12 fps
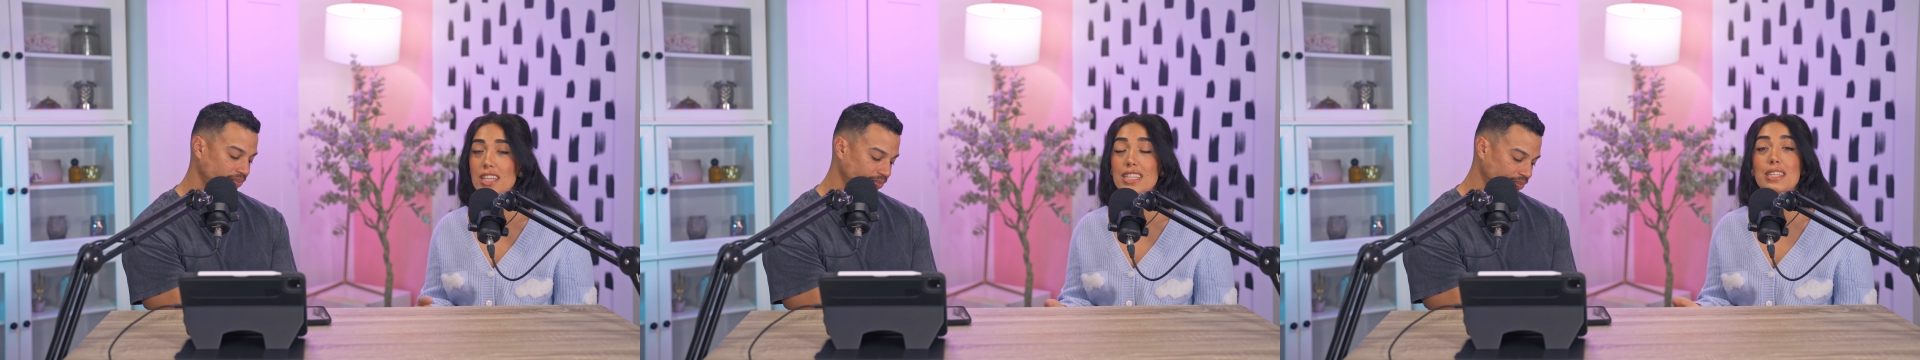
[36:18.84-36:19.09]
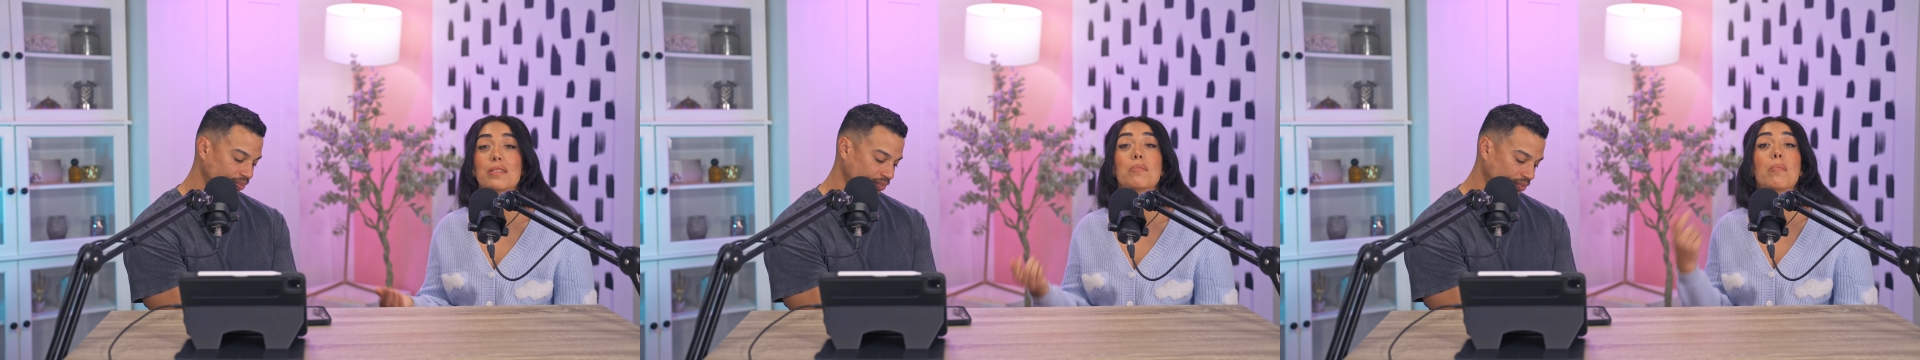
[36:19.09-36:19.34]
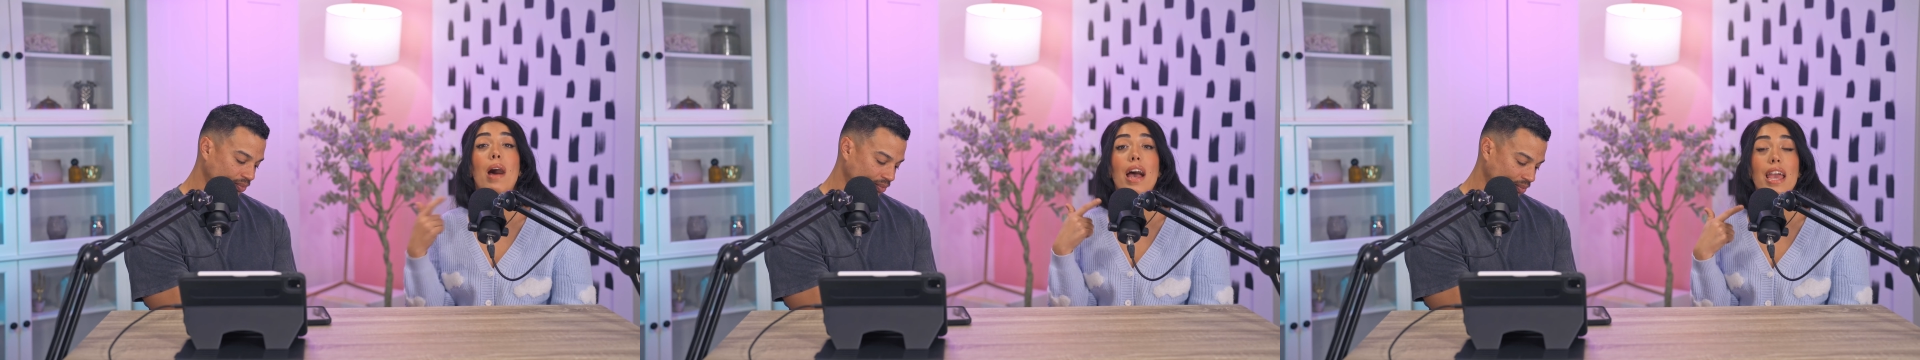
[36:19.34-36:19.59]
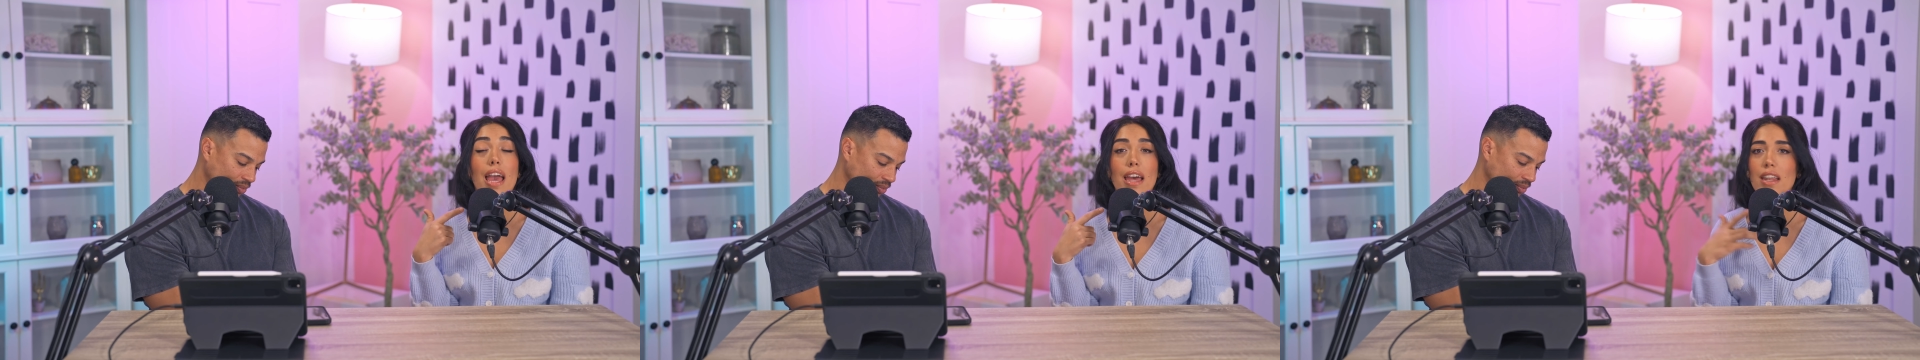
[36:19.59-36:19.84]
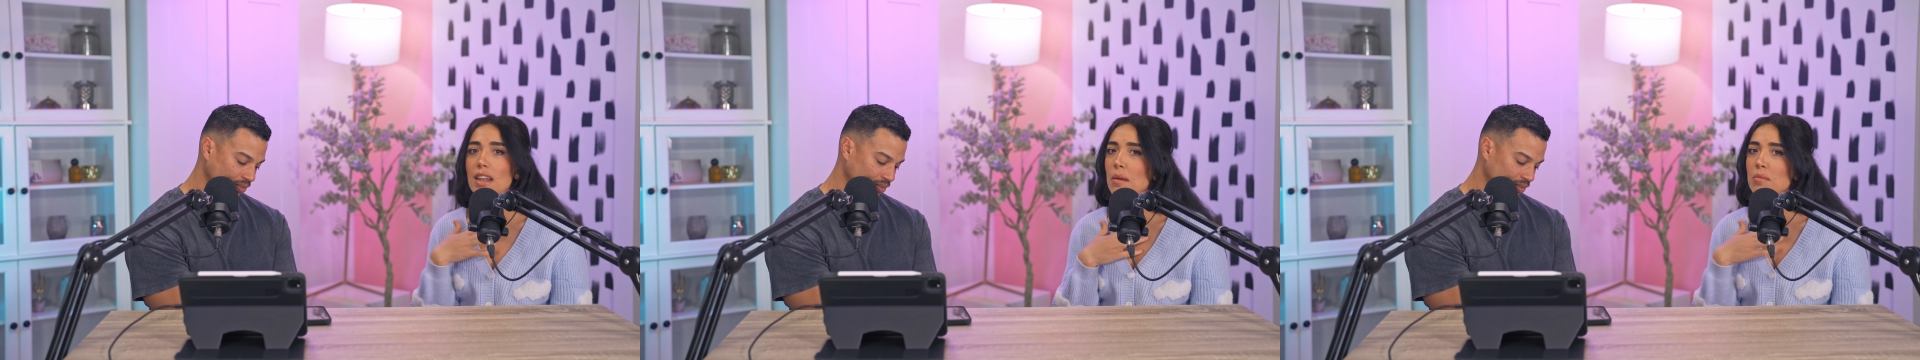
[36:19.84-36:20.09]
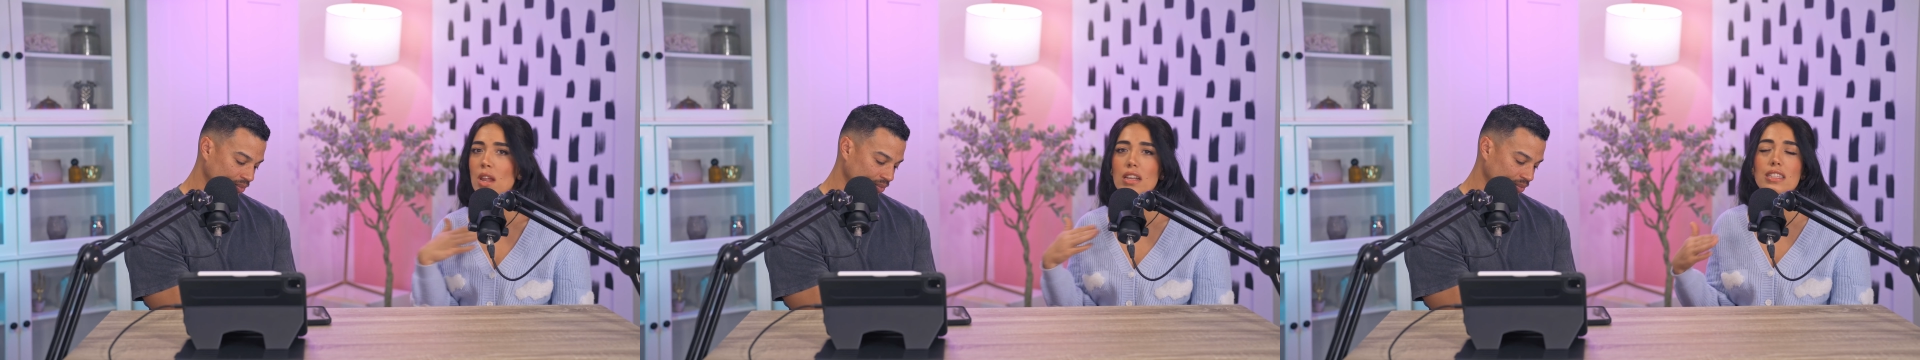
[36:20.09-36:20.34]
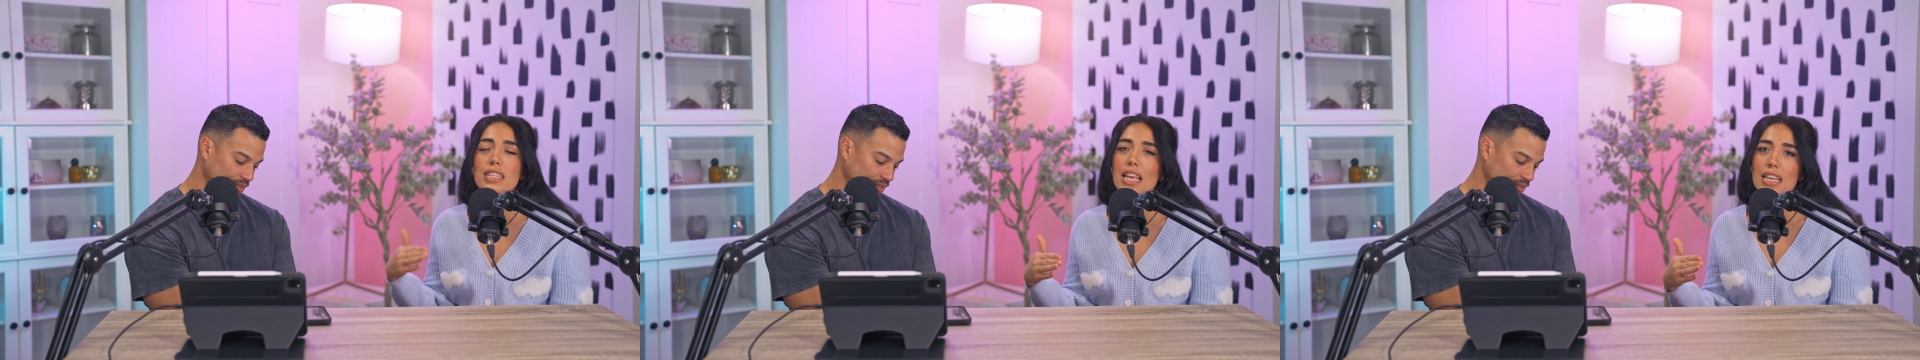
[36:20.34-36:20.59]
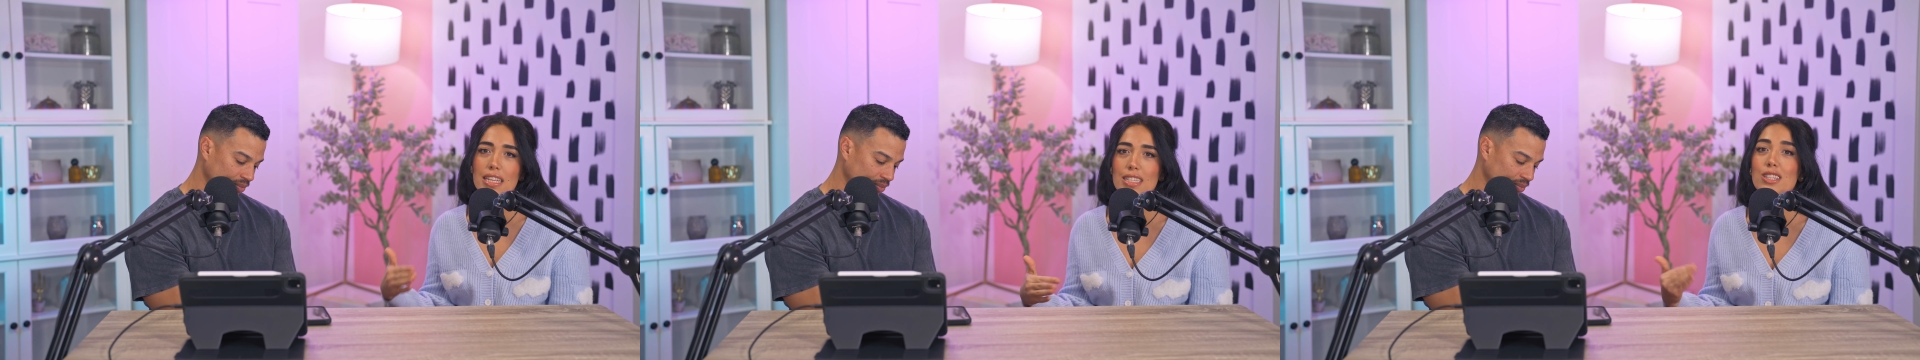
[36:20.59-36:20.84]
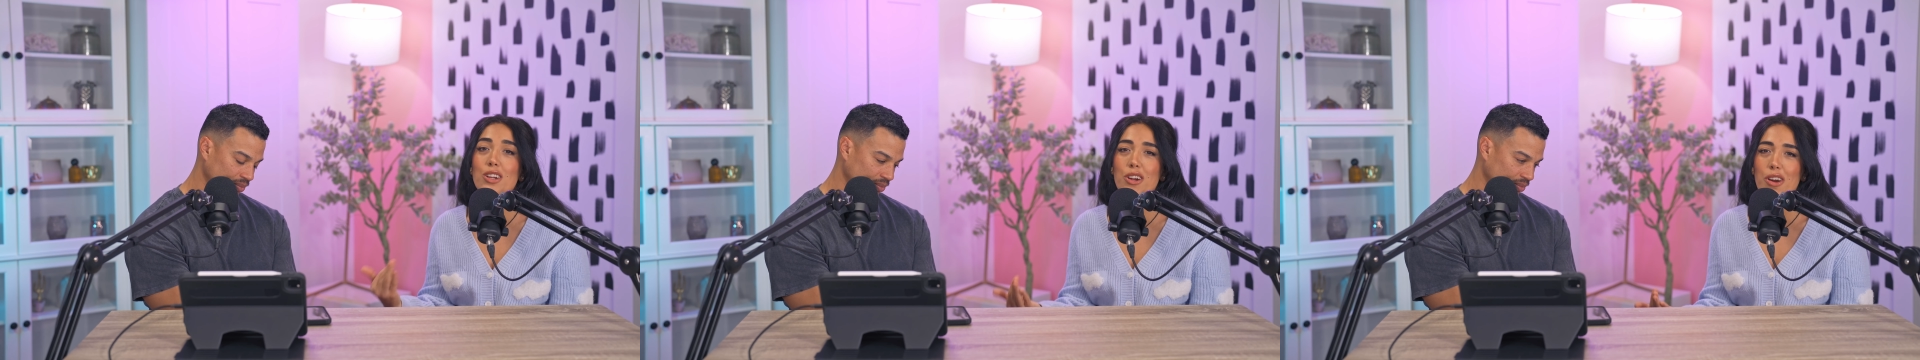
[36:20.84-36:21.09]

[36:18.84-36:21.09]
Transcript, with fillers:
Speaker 1: because in my head, and I'm not saying it's the